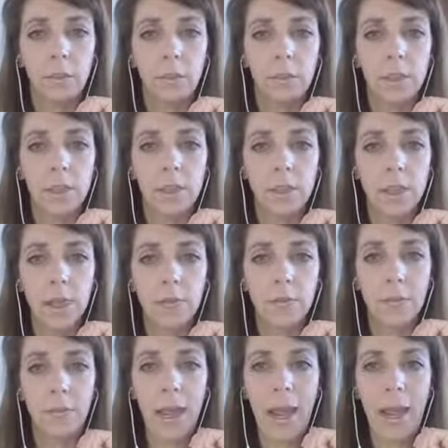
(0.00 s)
She does have
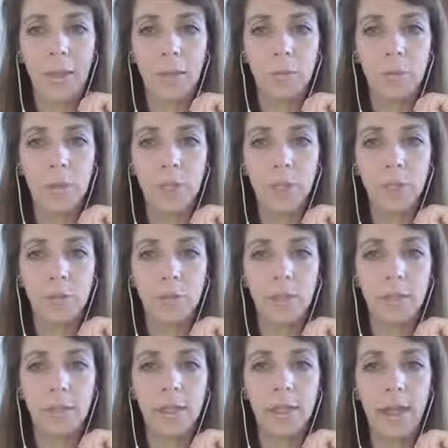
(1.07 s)
some ads running, so
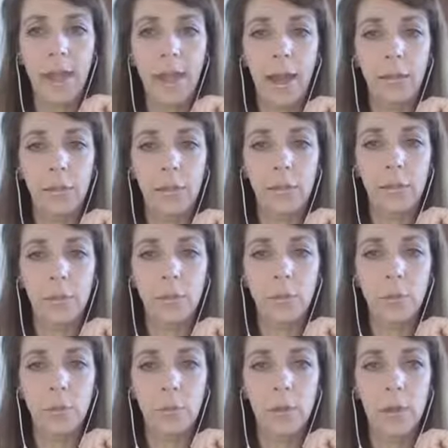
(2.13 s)
she's getting ad
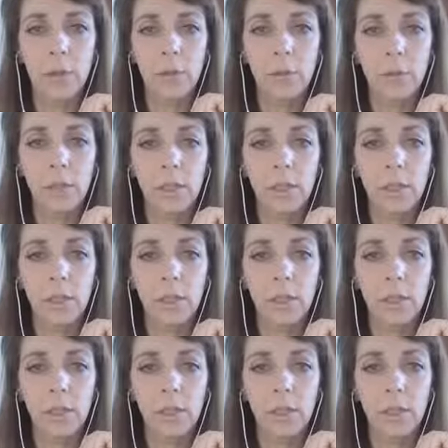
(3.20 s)
revenue as well.